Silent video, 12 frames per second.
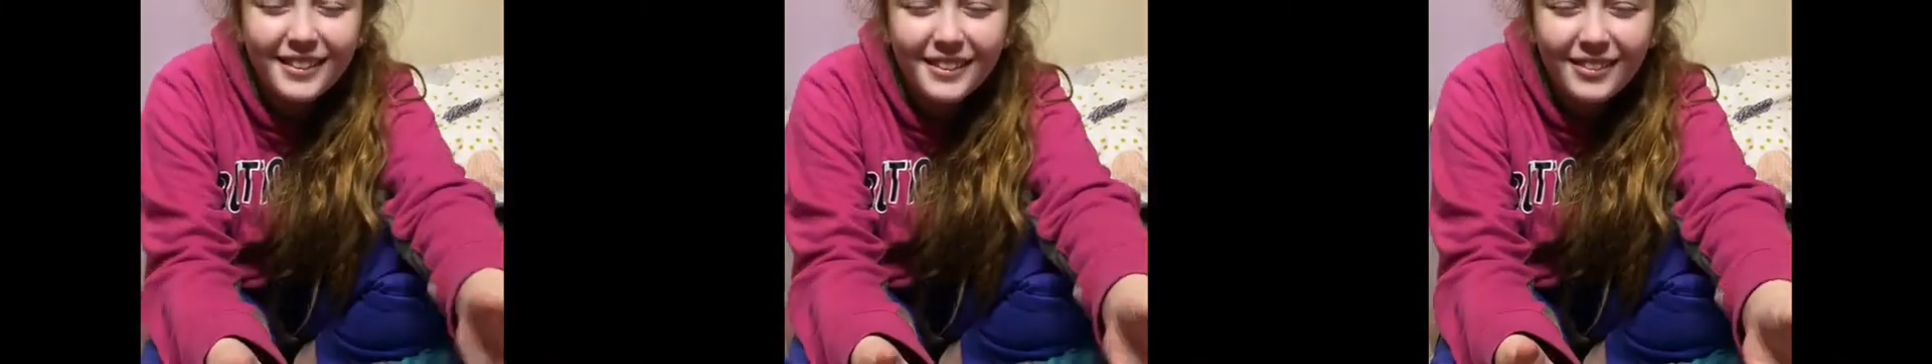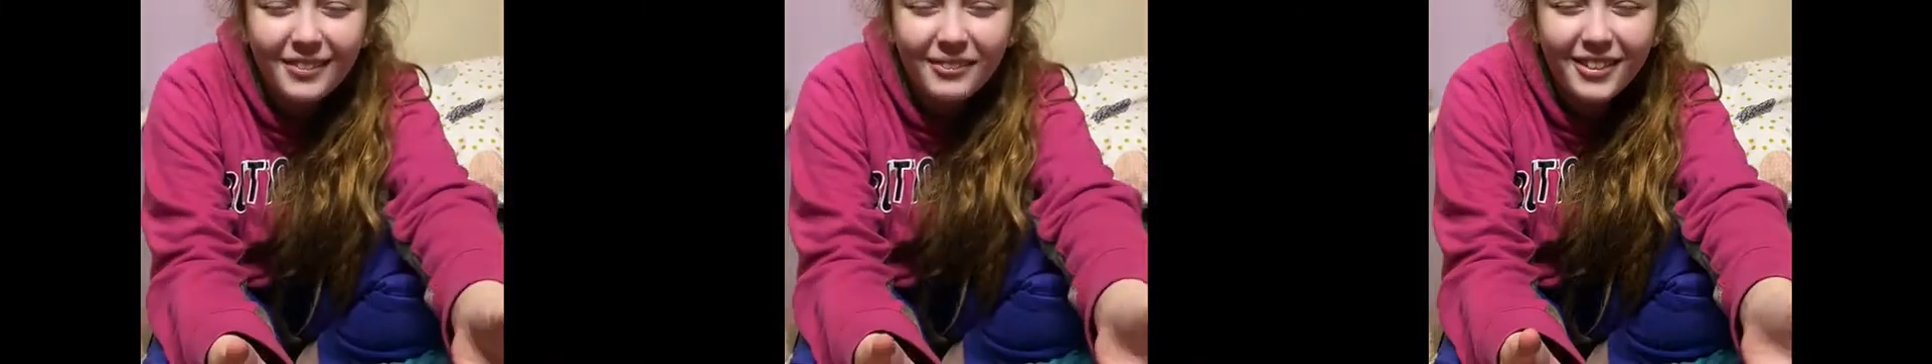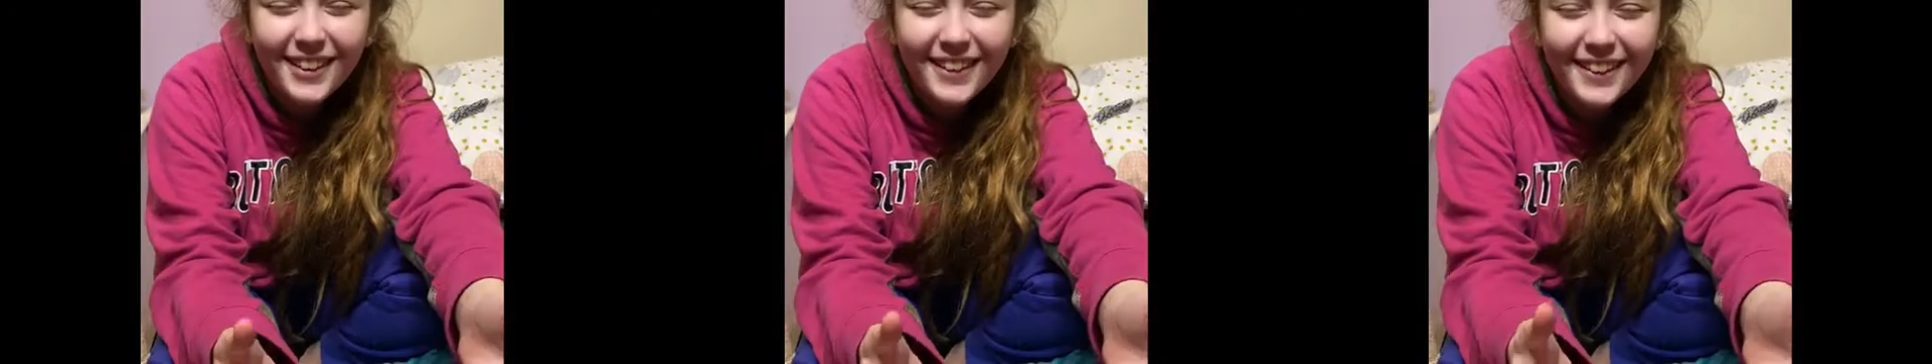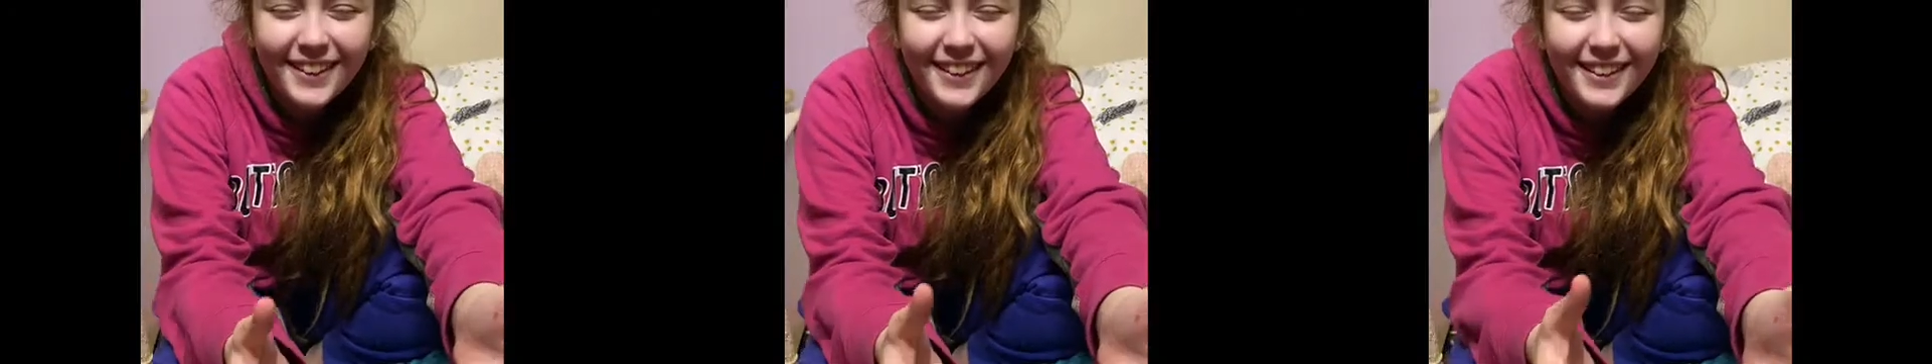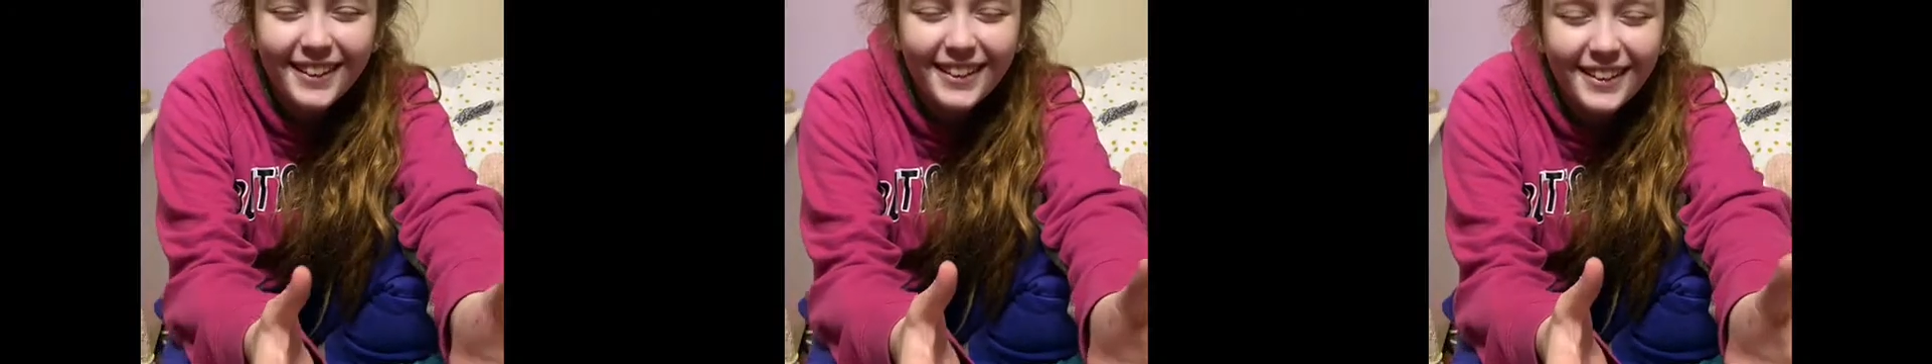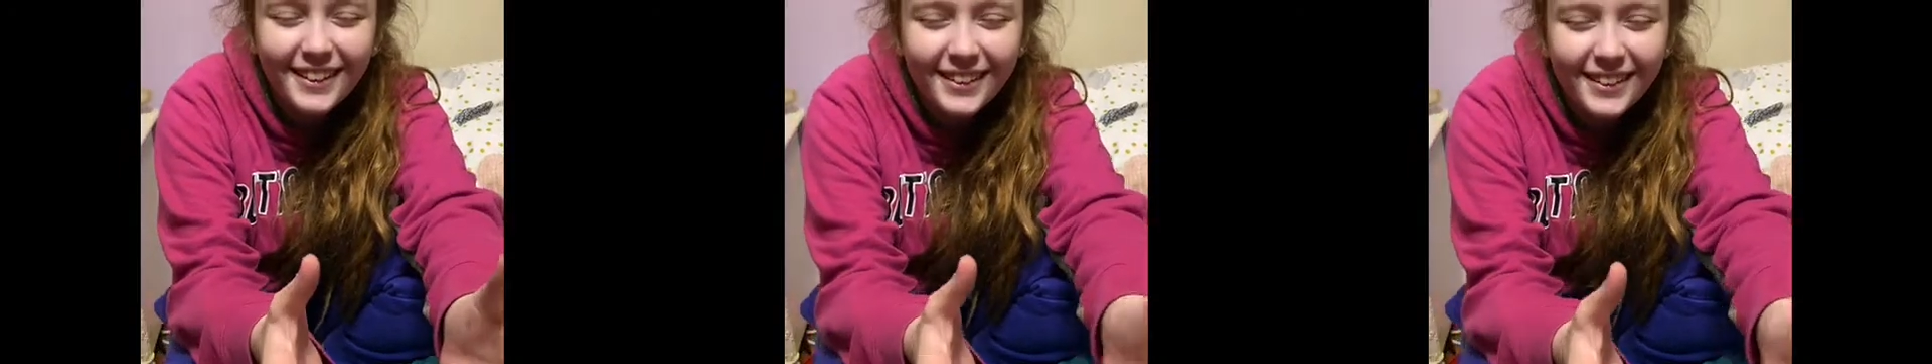One more.
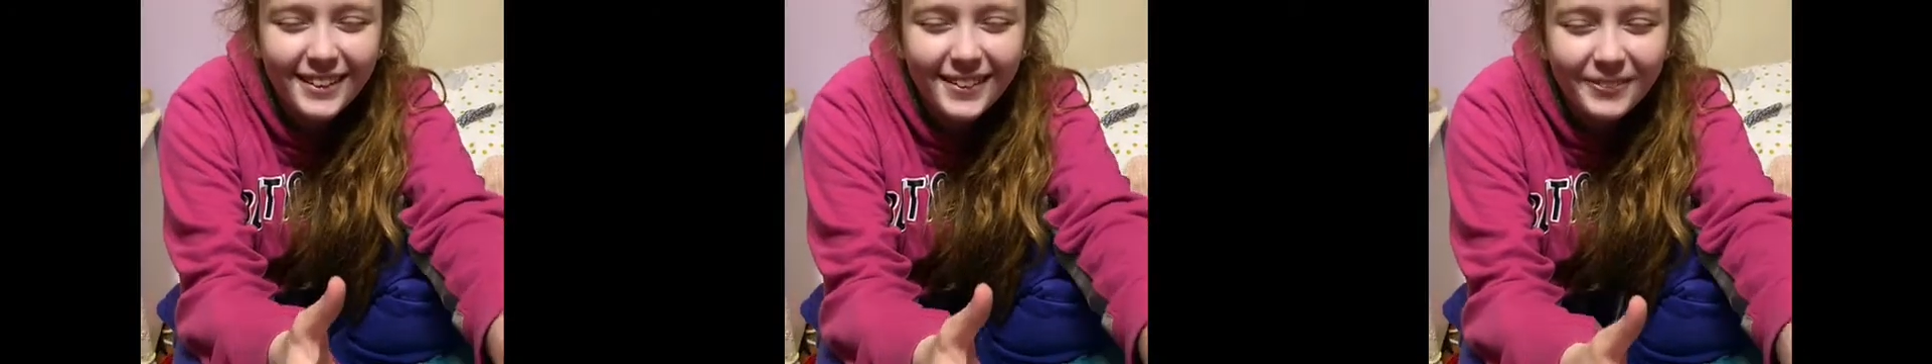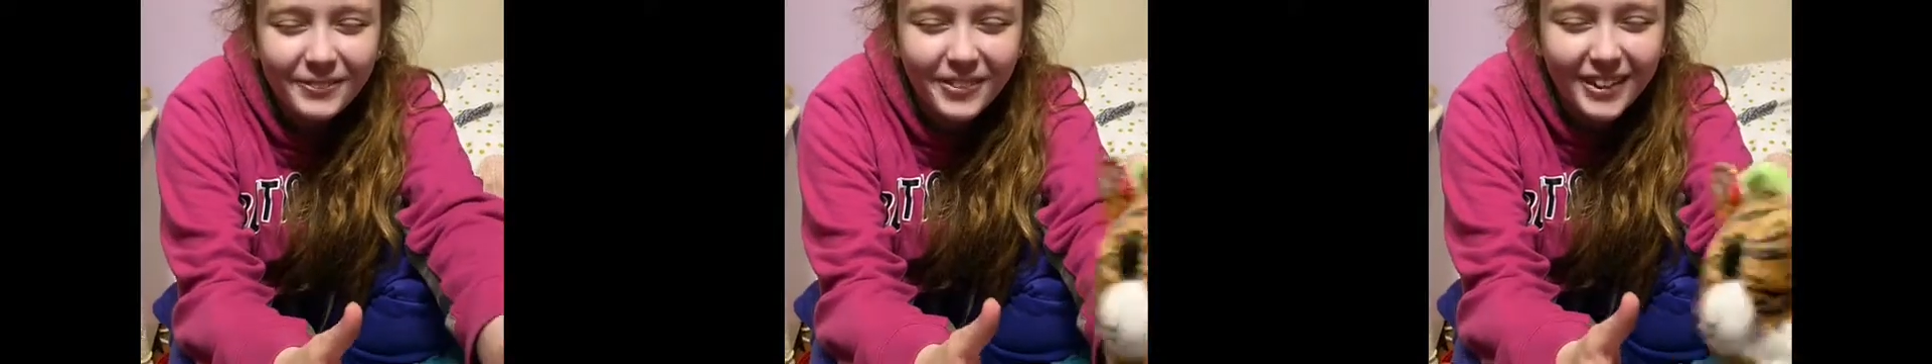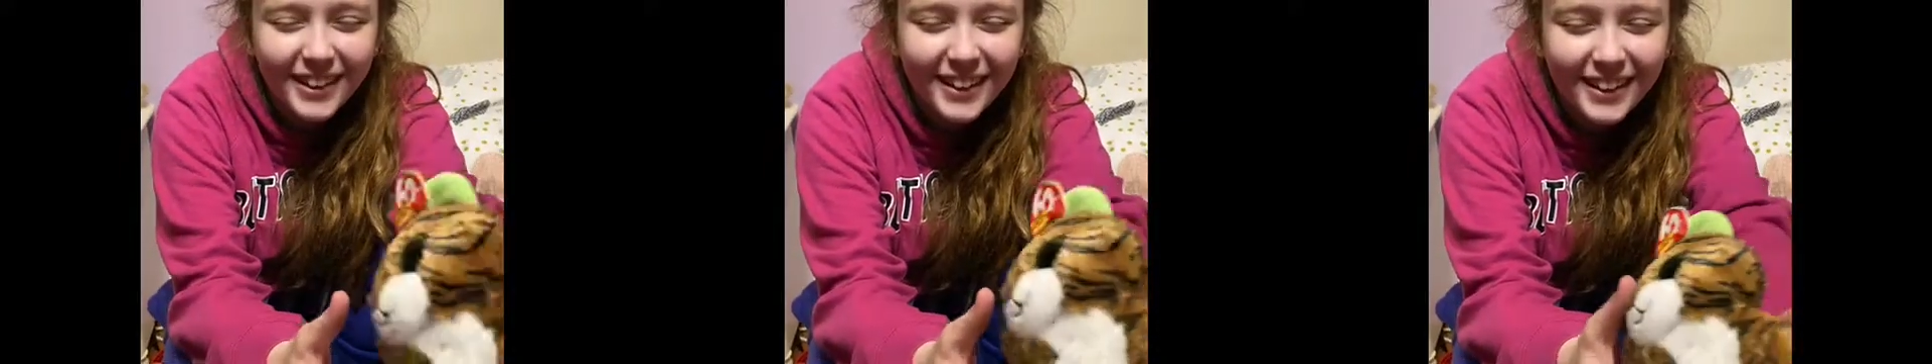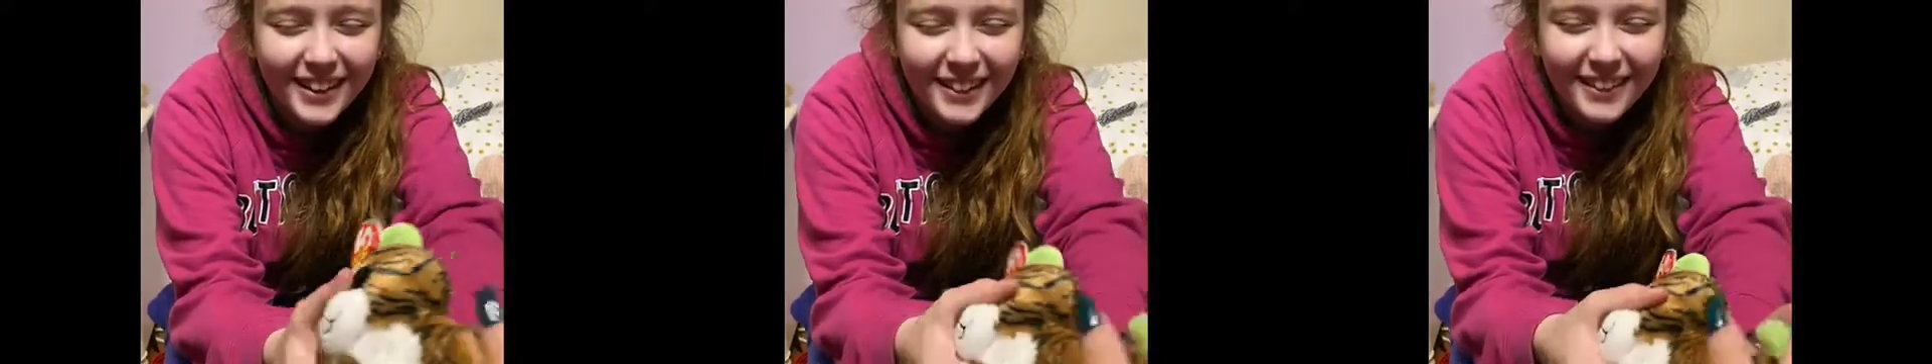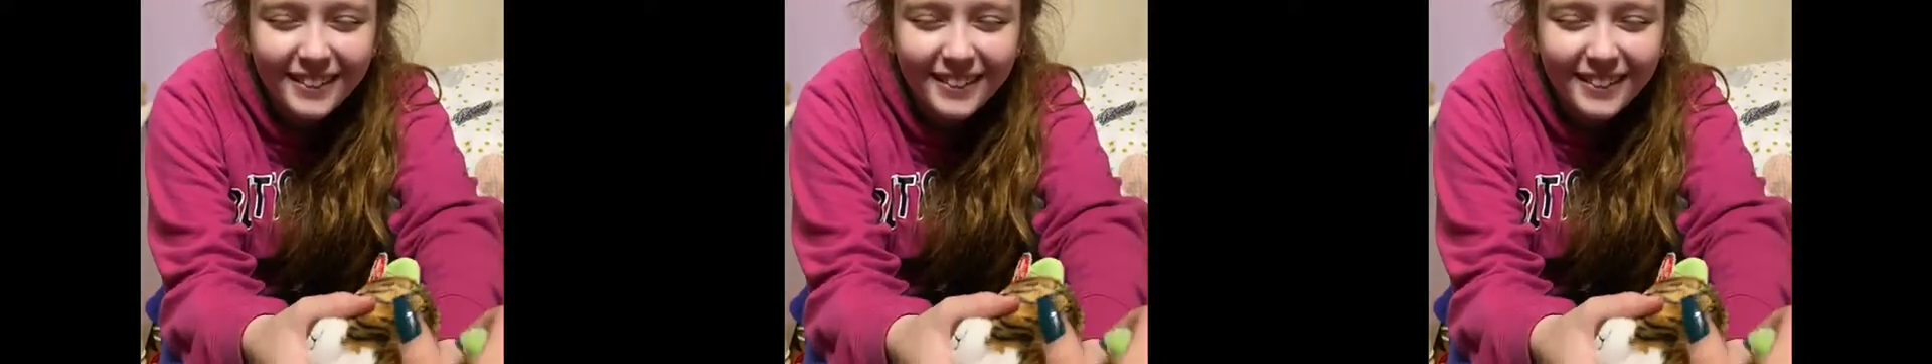Bring it.